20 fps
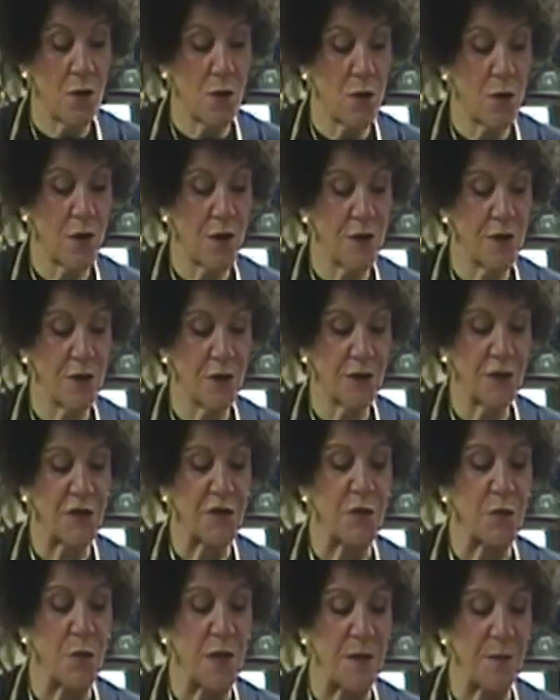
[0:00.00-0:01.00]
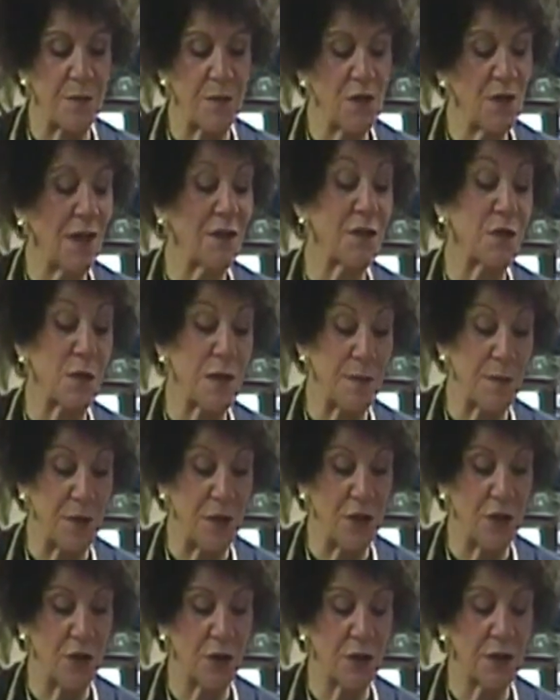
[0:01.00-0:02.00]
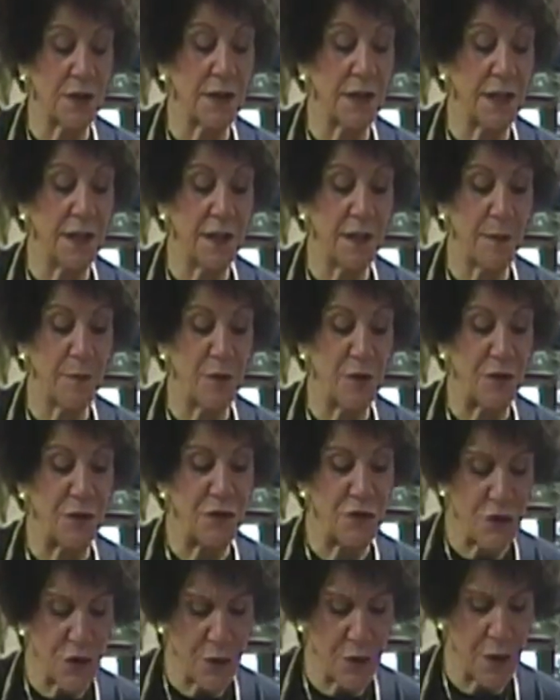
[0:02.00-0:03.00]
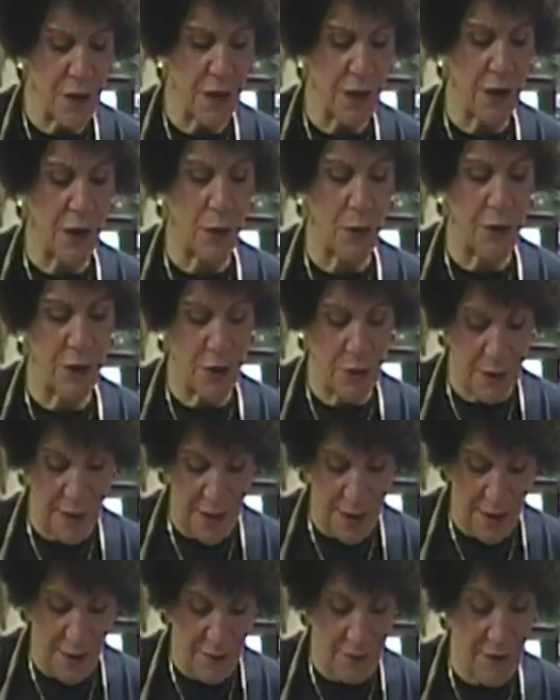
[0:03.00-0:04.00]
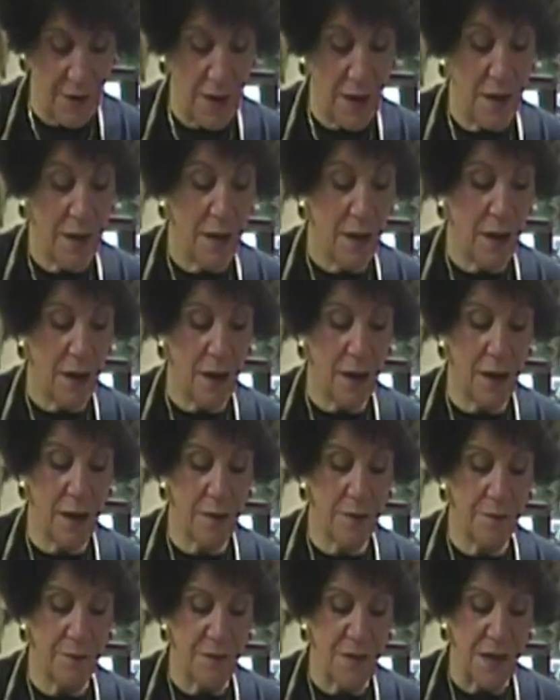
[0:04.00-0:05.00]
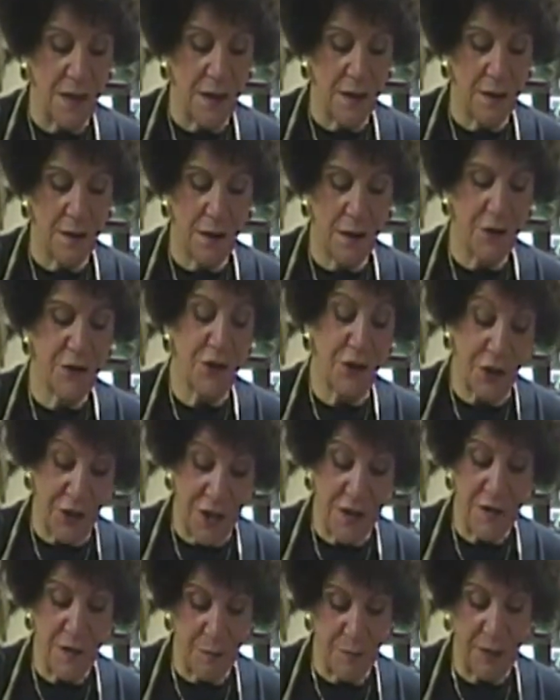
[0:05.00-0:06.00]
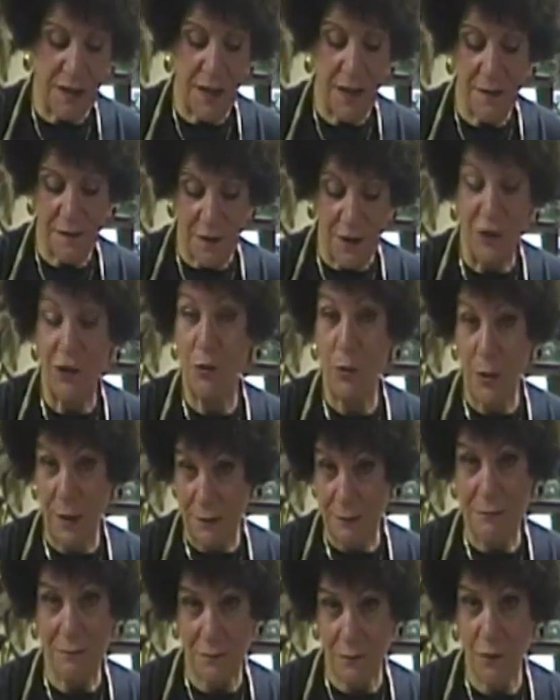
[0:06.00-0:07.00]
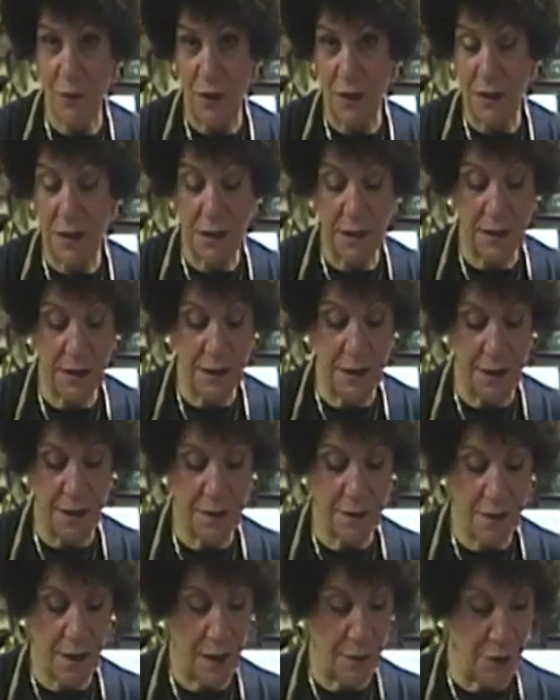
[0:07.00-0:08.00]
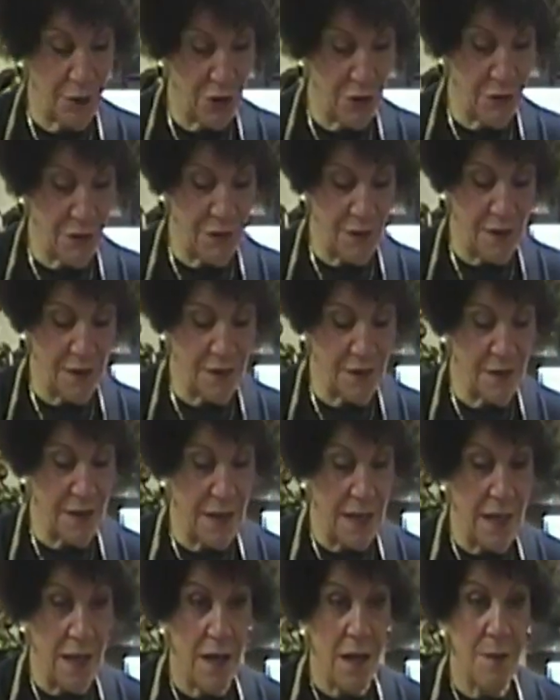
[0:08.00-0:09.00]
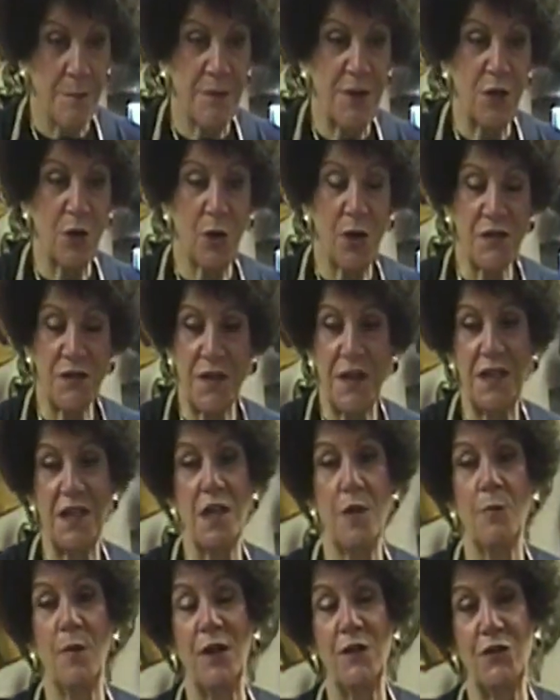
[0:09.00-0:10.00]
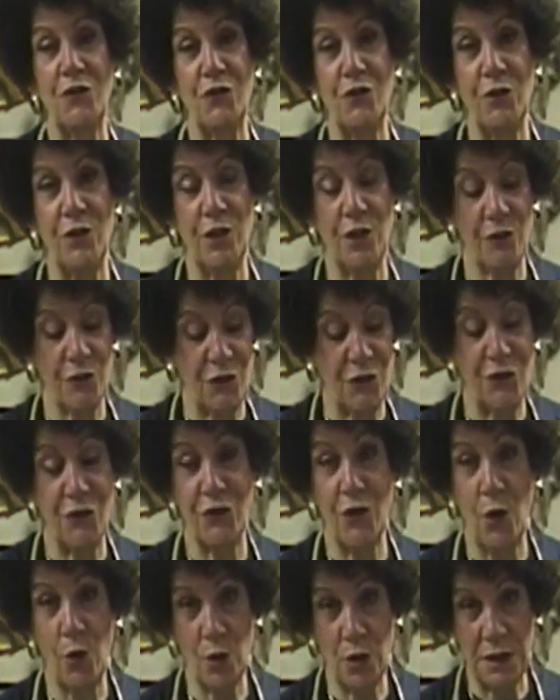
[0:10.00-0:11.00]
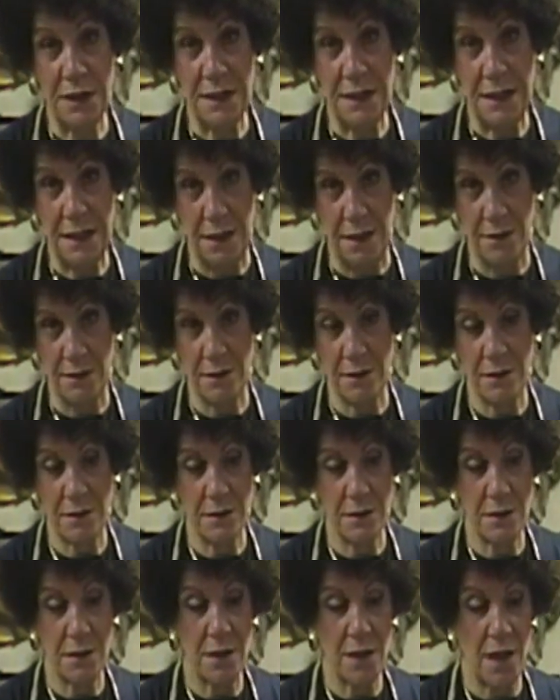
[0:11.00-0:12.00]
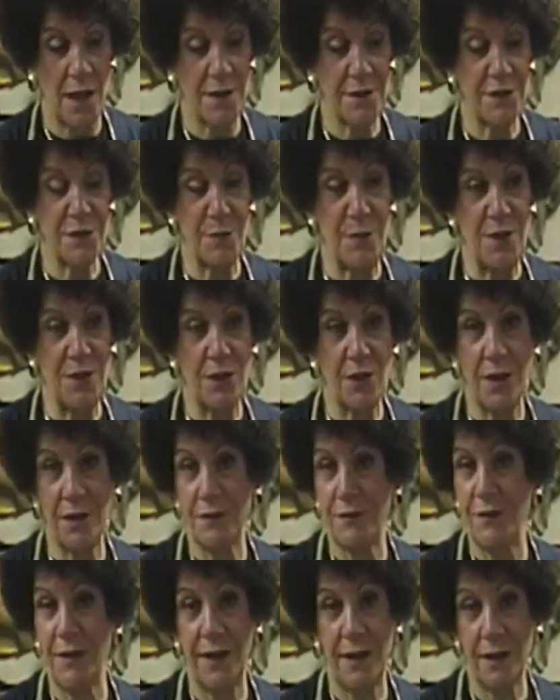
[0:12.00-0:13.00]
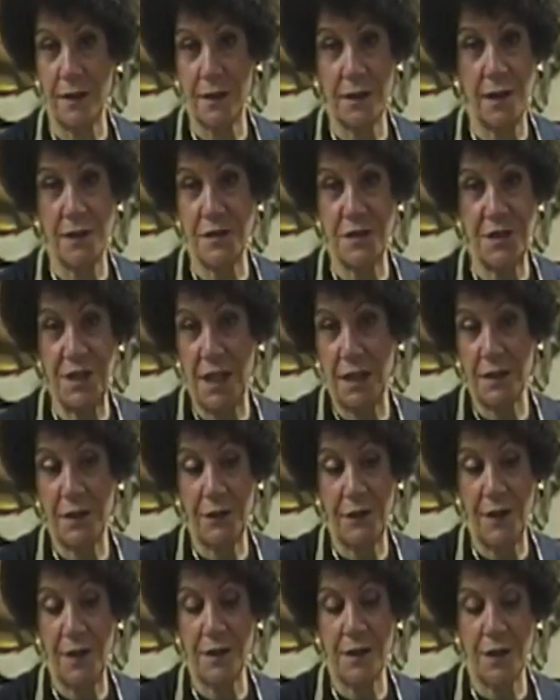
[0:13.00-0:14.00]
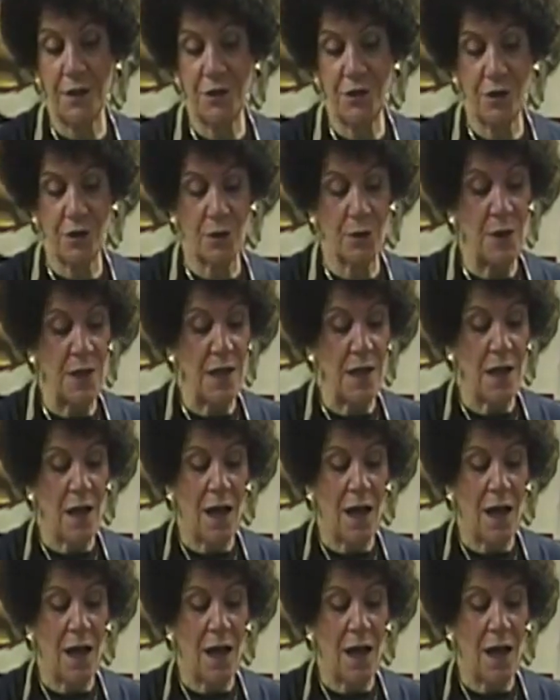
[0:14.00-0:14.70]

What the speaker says: or you're you're cleaning up your studio, or you have a dirty place and you want to really clean it, I would use this. Because I keep my studio so clean, and it's a daily thing I do,